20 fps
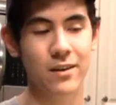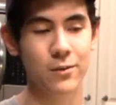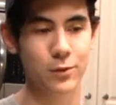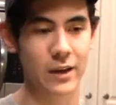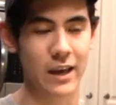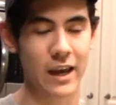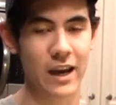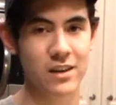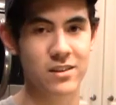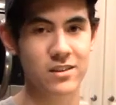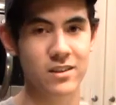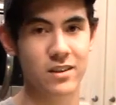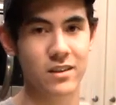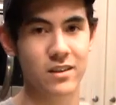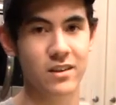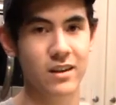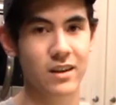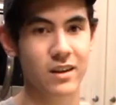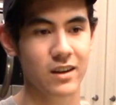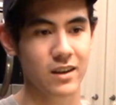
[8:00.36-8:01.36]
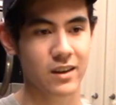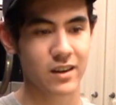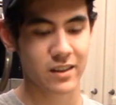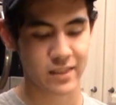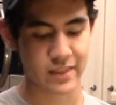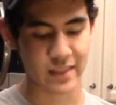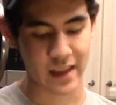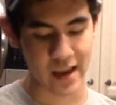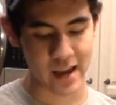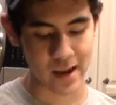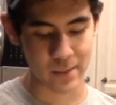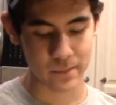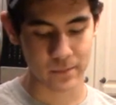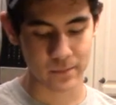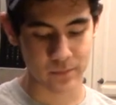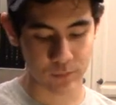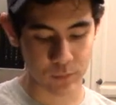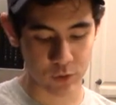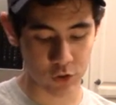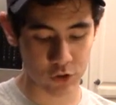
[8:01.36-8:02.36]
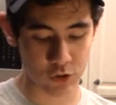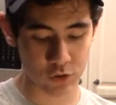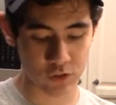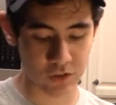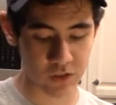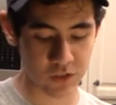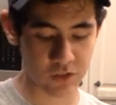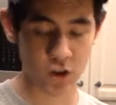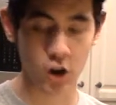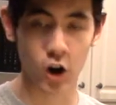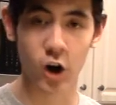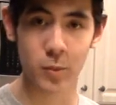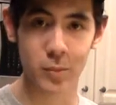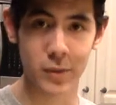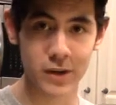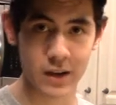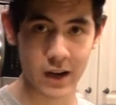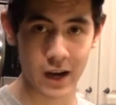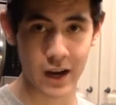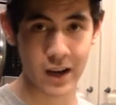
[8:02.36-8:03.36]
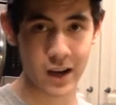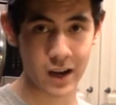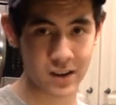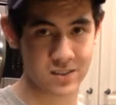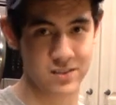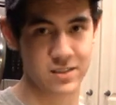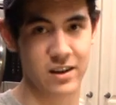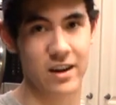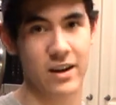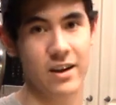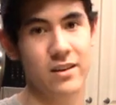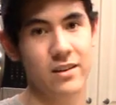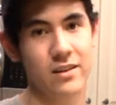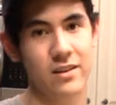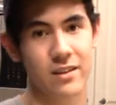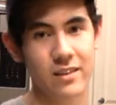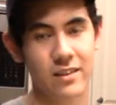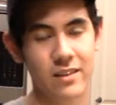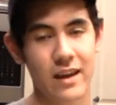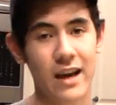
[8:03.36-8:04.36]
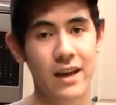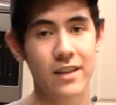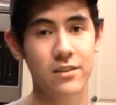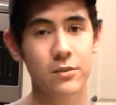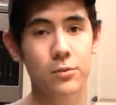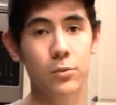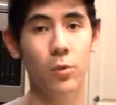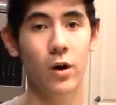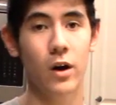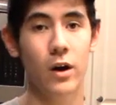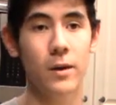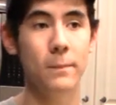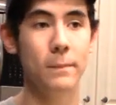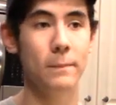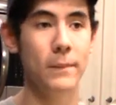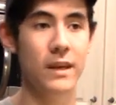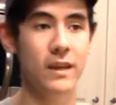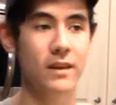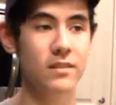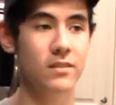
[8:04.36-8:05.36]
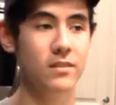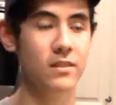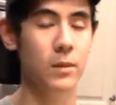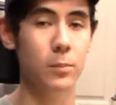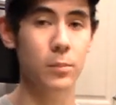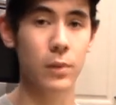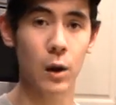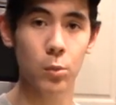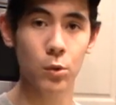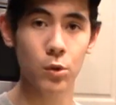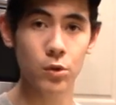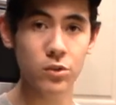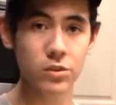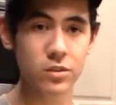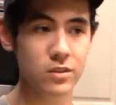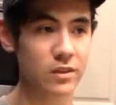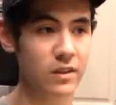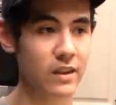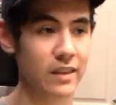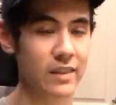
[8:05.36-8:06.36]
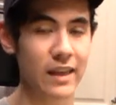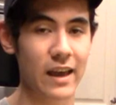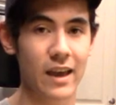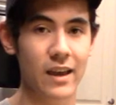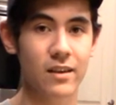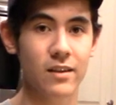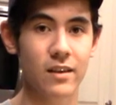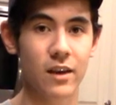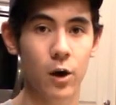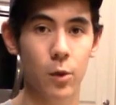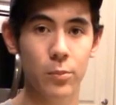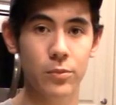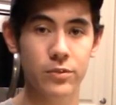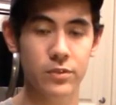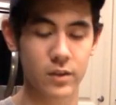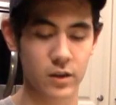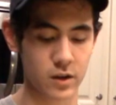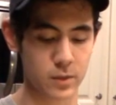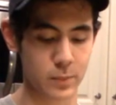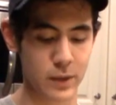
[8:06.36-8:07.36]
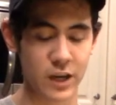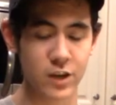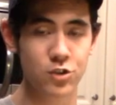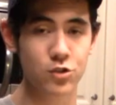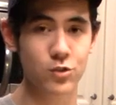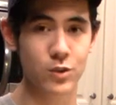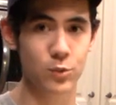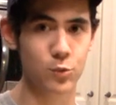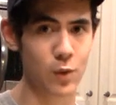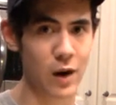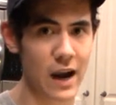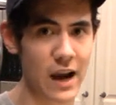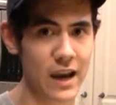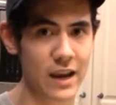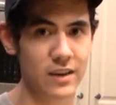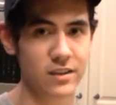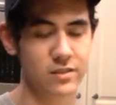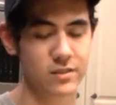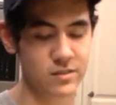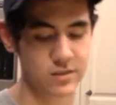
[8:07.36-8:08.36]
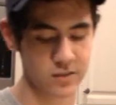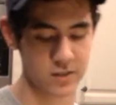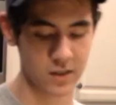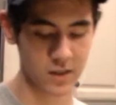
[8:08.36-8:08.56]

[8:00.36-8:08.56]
reaction that produces carbon dioxide, and that's what makes the bubbles that helps the pastry rise.